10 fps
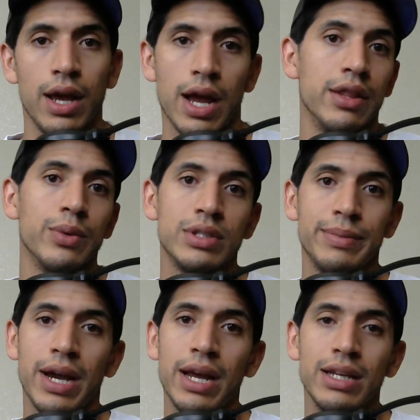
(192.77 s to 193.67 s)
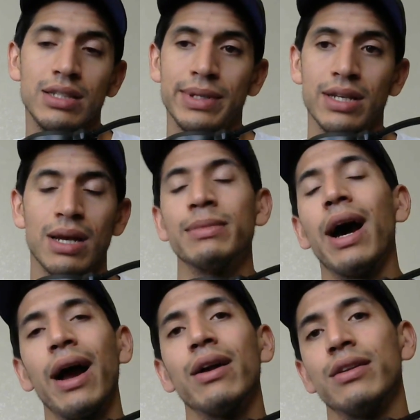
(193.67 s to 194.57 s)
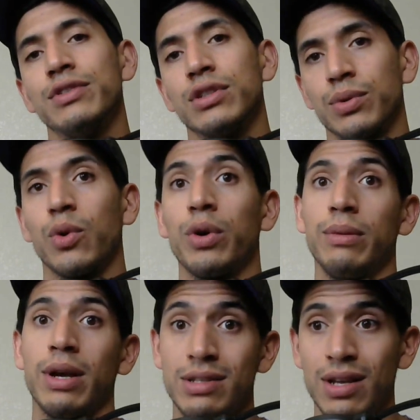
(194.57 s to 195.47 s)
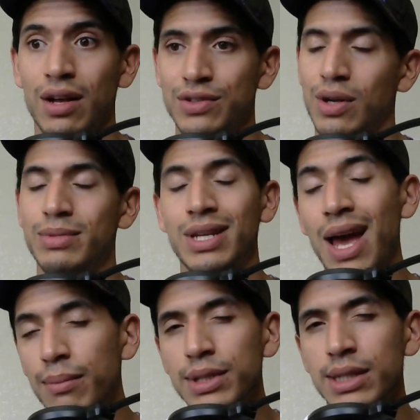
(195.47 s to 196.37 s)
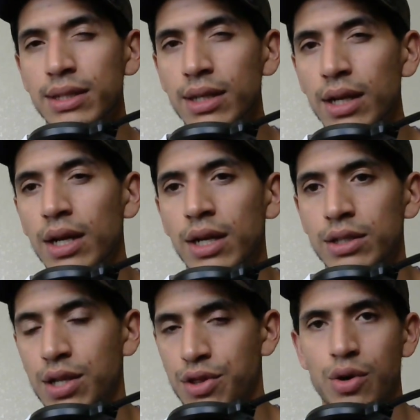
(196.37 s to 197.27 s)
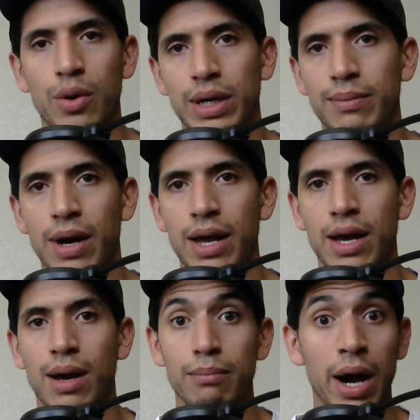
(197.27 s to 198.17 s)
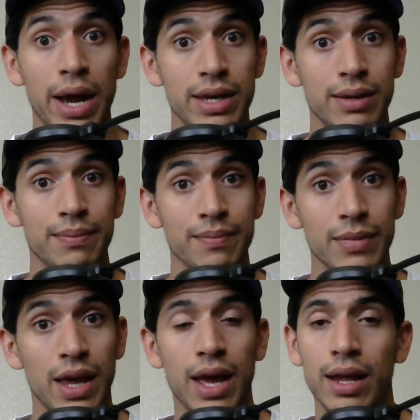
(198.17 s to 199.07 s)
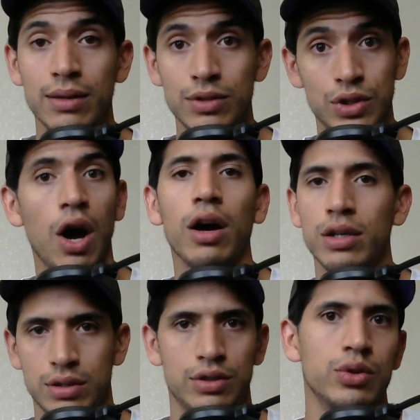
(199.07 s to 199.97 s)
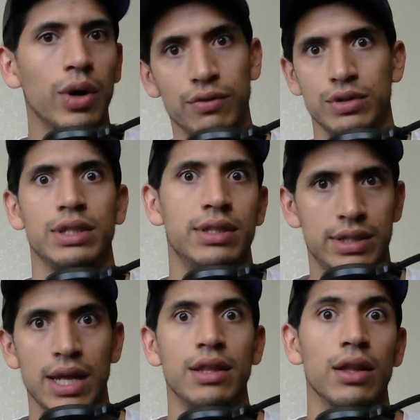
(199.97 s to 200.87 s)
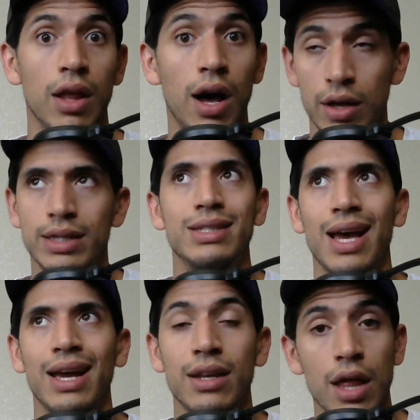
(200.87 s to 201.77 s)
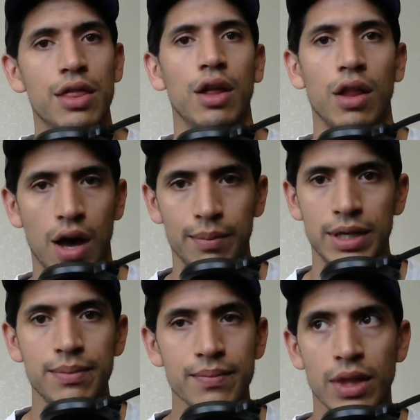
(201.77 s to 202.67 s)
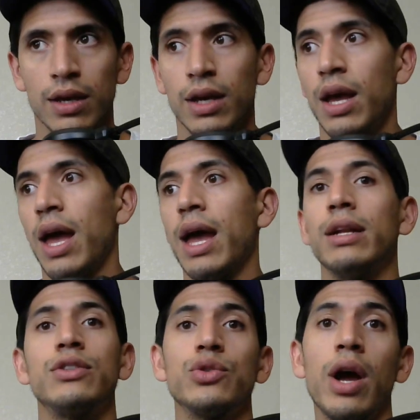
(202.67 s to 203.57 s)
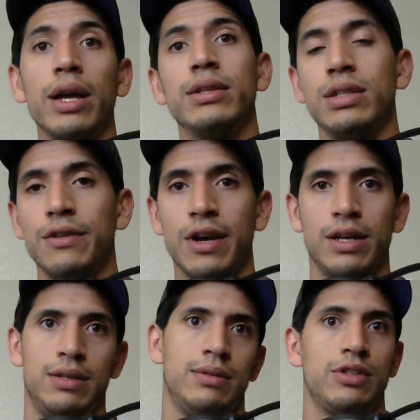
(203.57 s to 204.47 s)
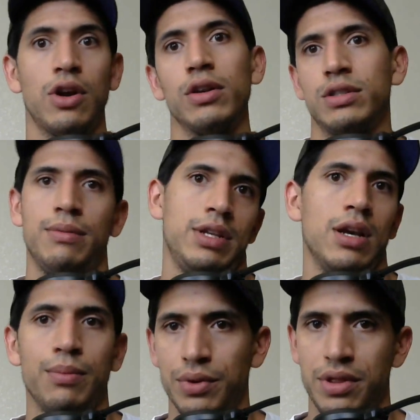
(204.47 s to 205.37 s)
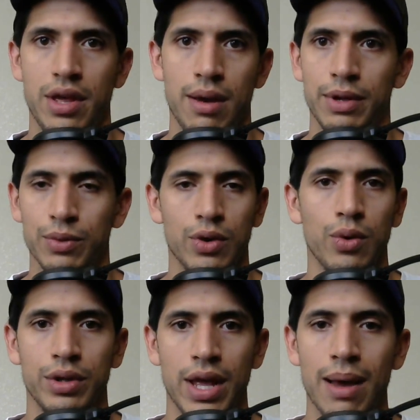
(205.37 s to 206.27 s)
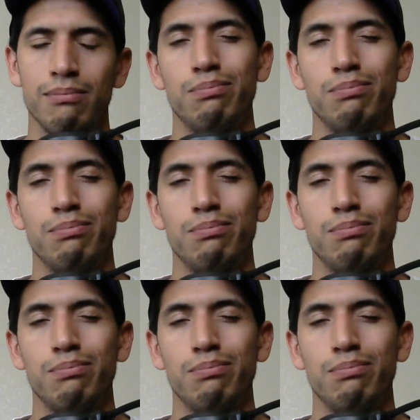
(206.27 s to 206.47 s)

And the reason behind it is because I'm tired of just recording myself. So I'm tempted to throw in my mic and talk to whoever's inside the lobby and try and see if I can start something up with them and record that.